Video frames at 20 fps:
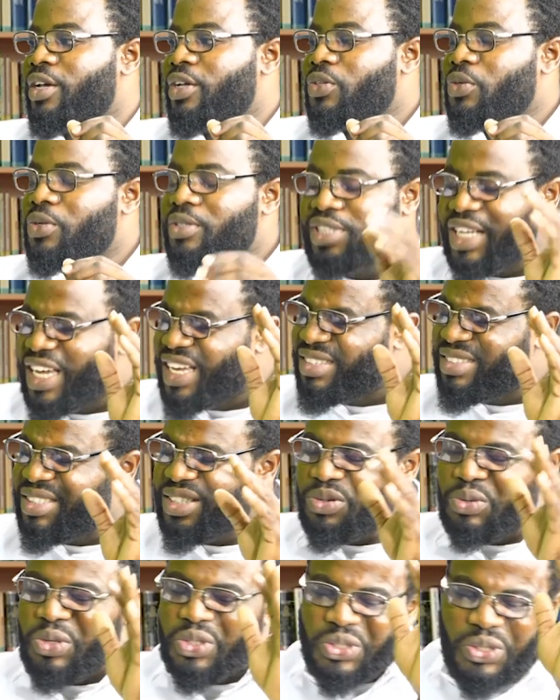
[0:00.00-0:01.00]
So then
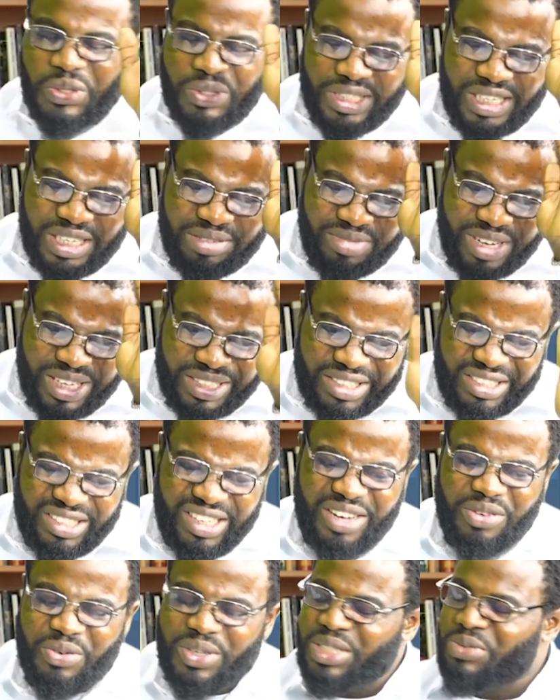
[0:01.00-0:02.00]
he was condemned as
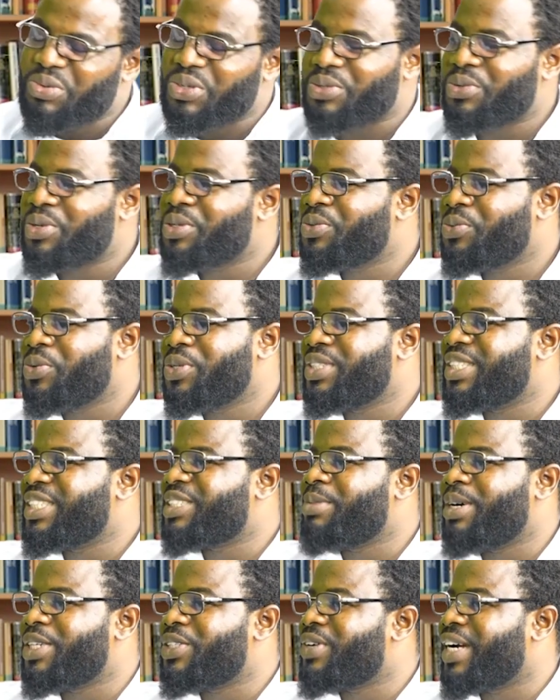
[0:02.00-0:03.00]
what was
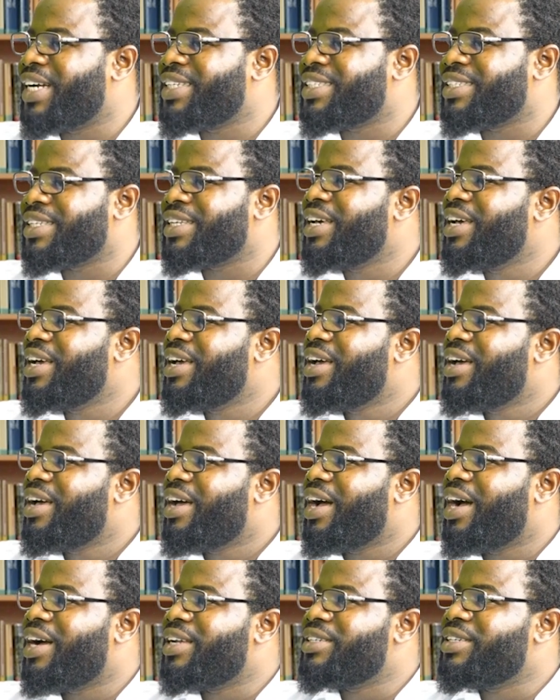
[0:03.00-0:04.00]
this man writing?
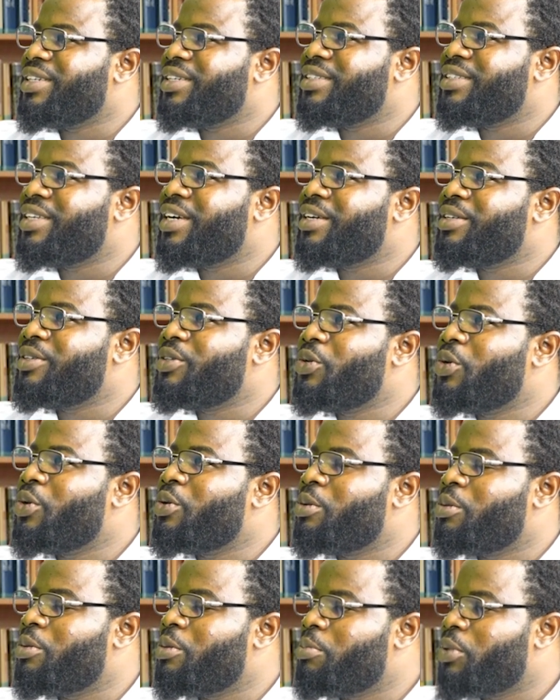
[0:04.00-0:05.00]
And then
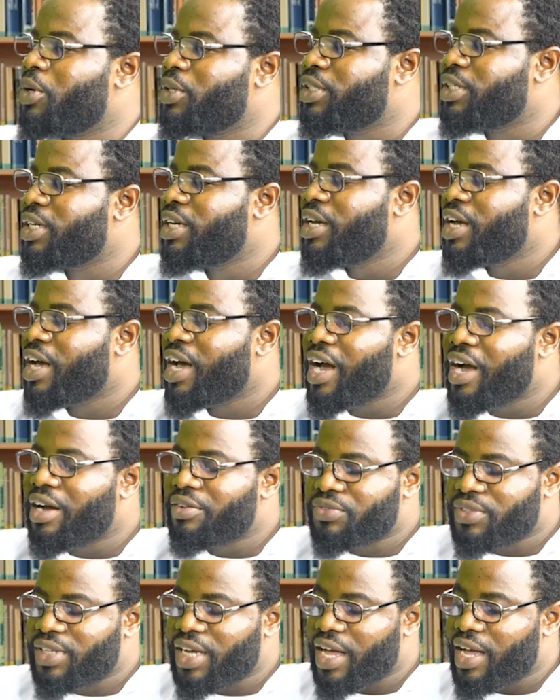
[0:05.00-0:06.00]
but
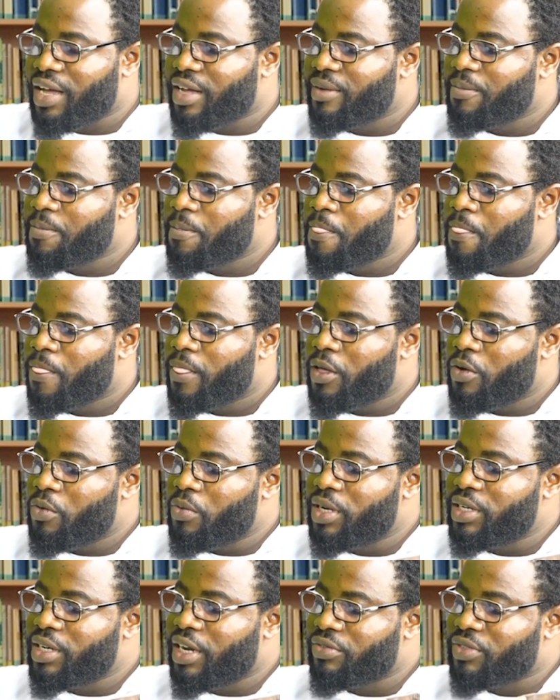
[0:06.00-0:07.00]
after
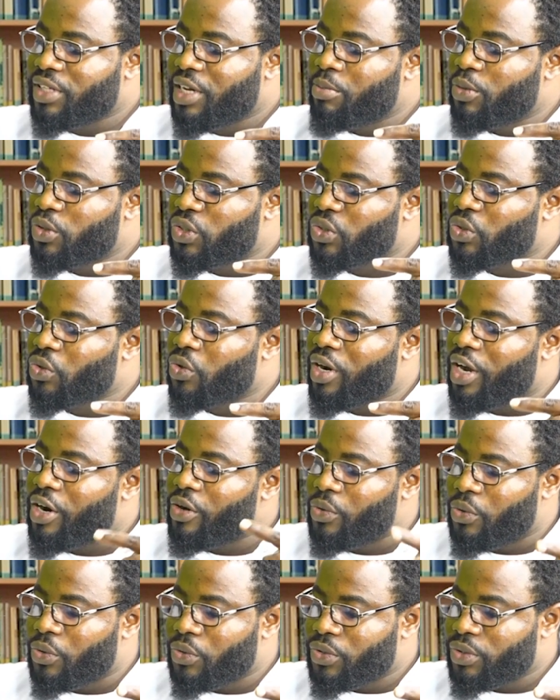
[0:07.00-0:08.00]
Amos
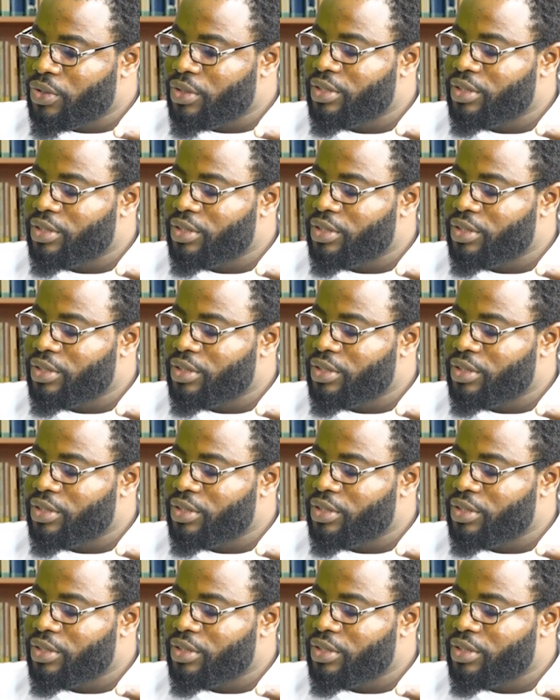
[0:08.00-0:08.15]
Tutola wrote,